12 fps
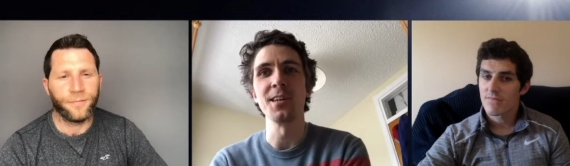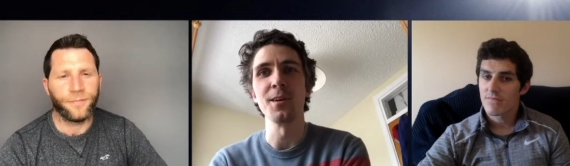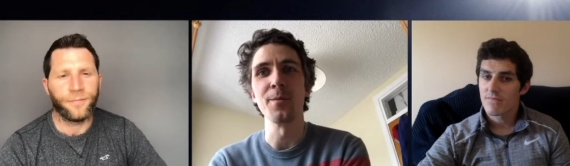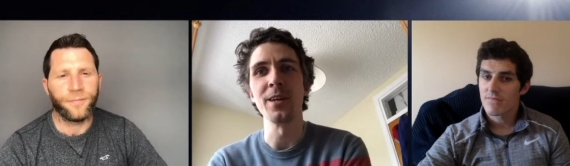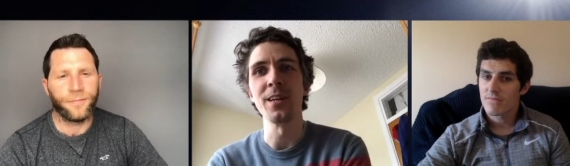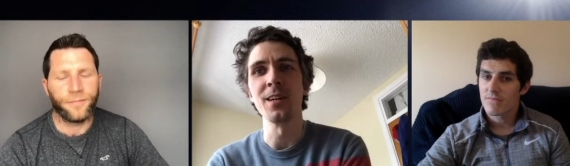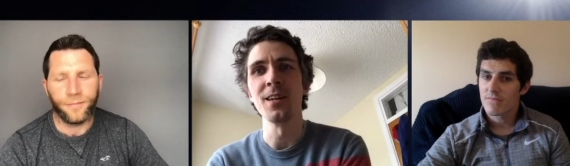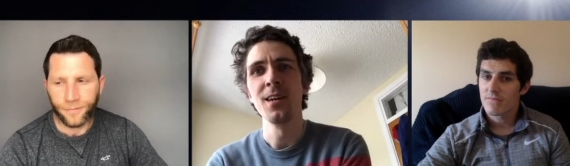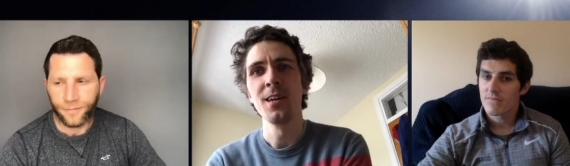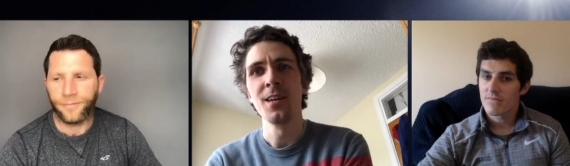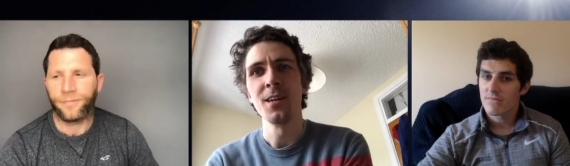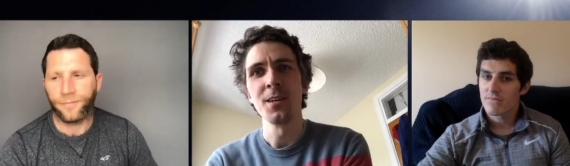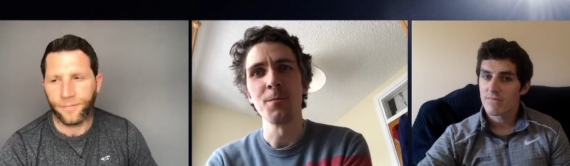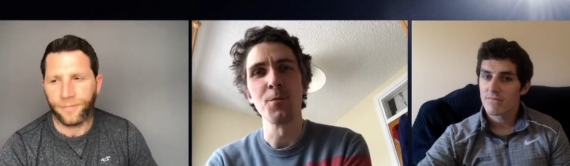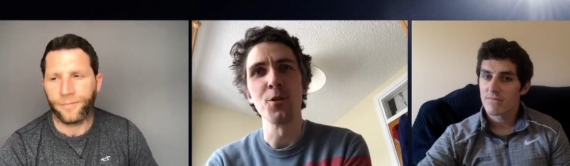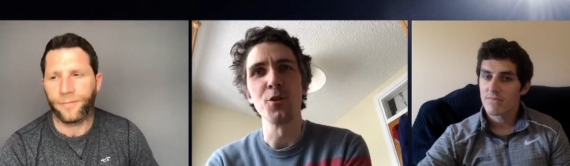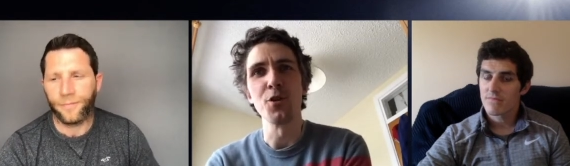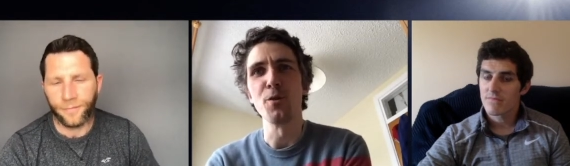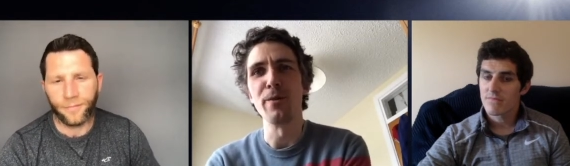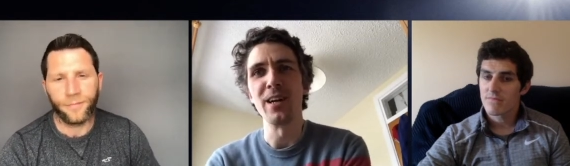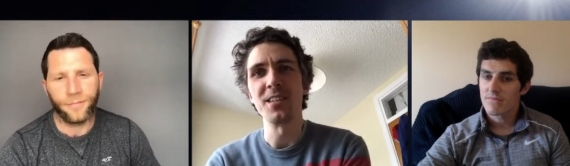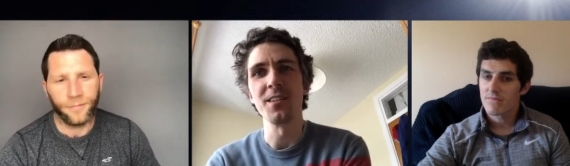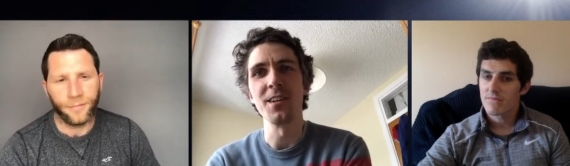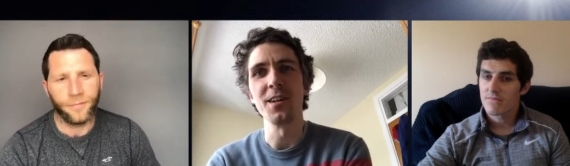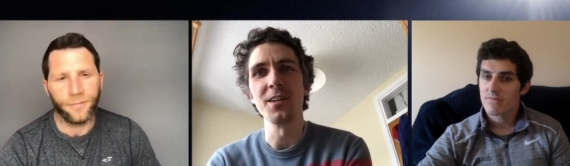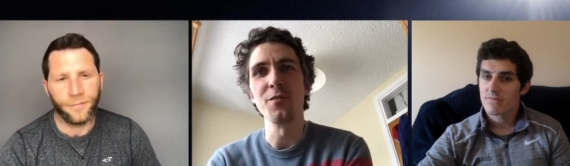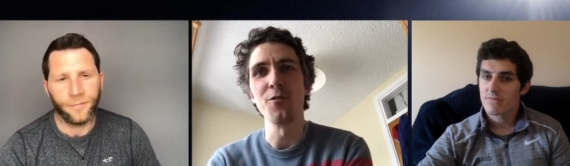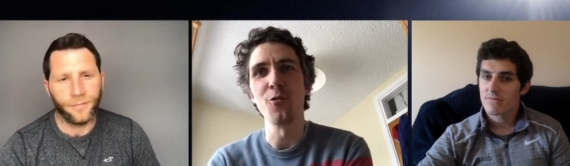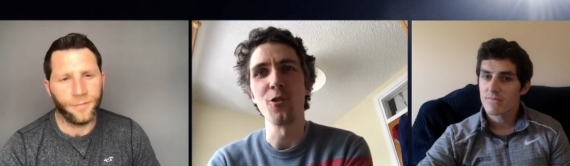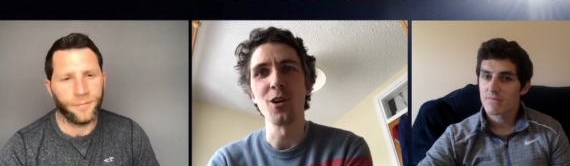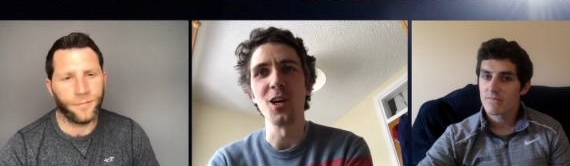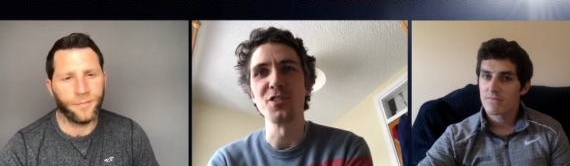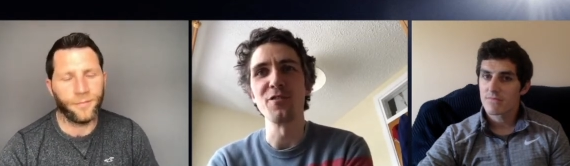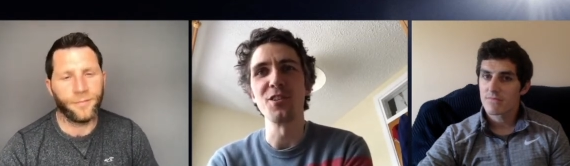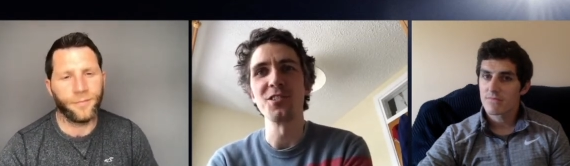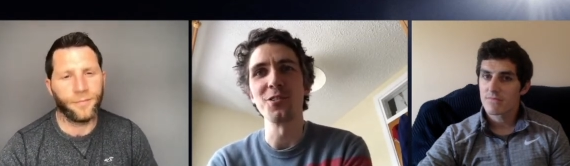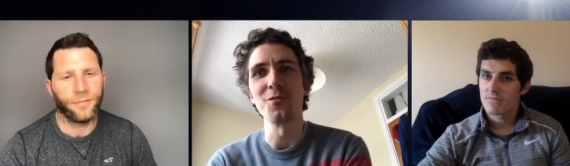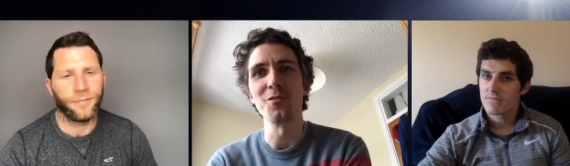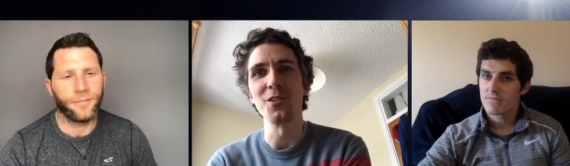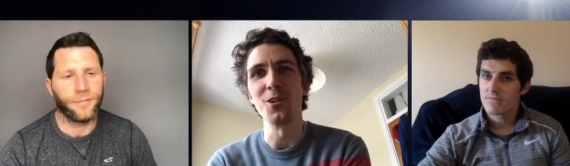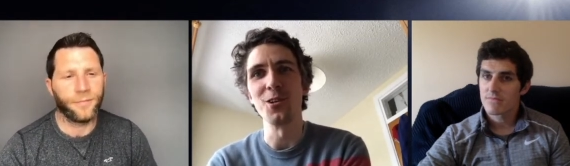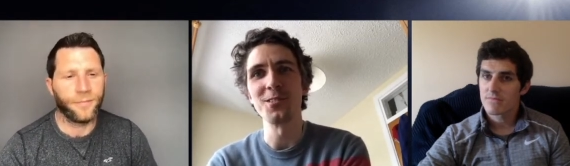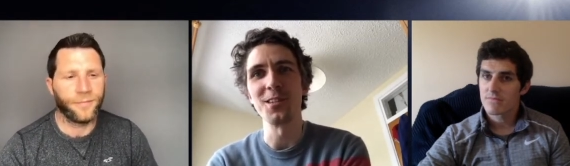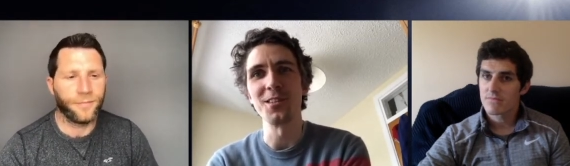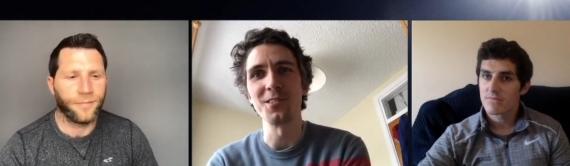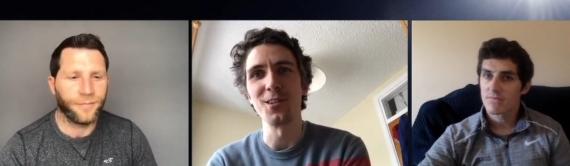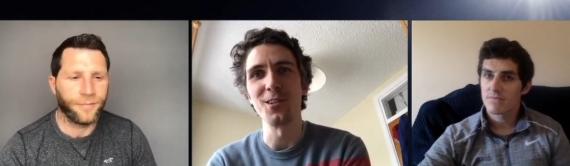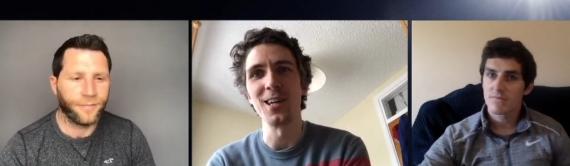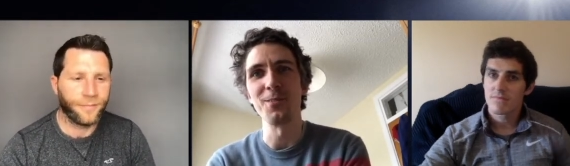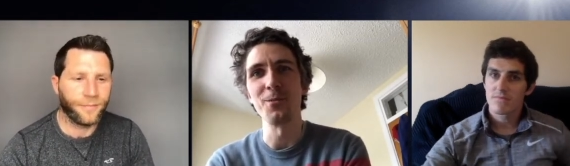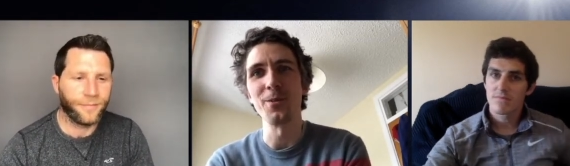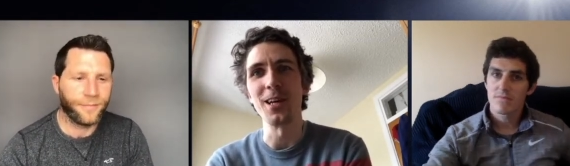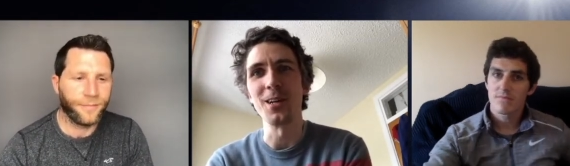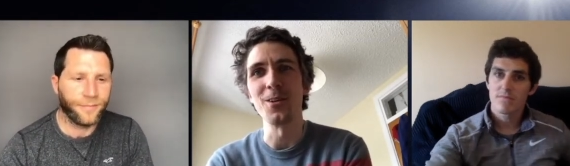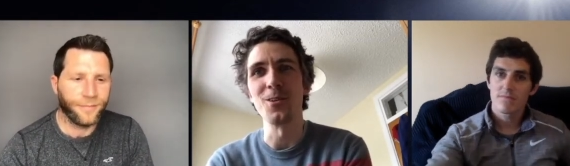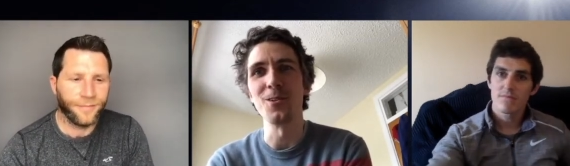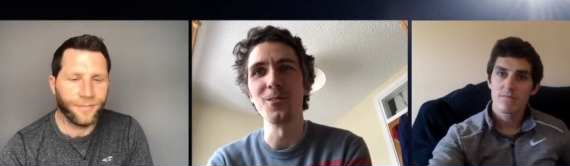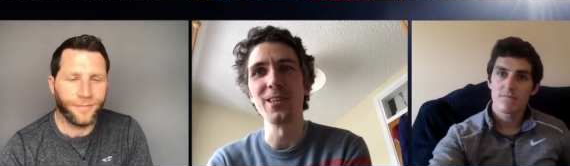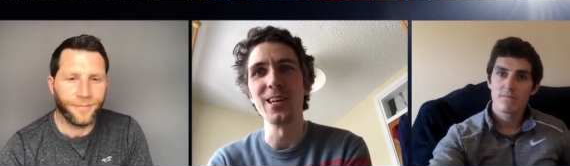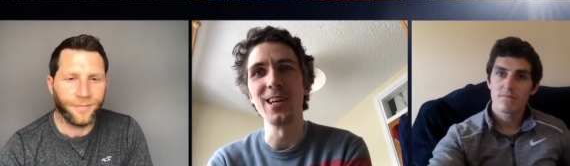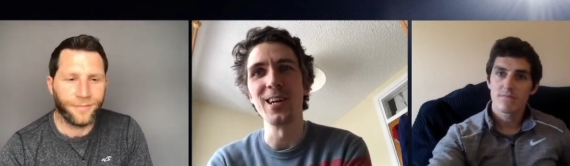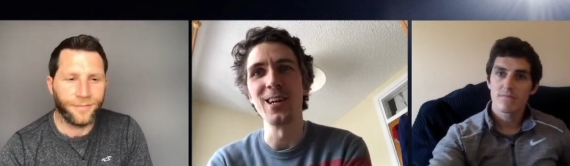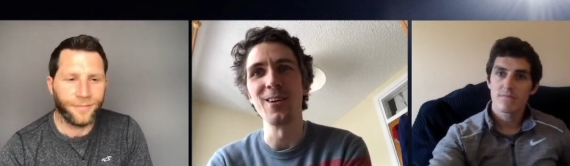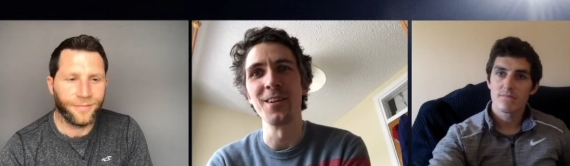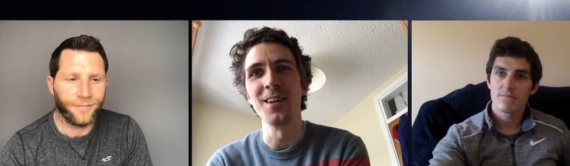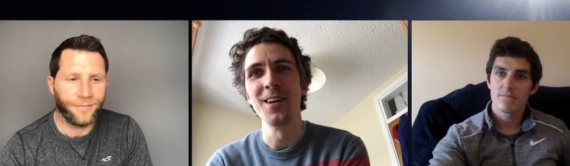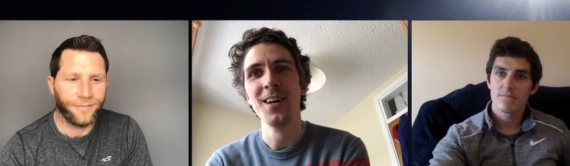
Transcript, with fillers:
Speaker 1: I mean, you know, you go back to the '94 controversy over the All Stars and all that, and getting hurt of the year, and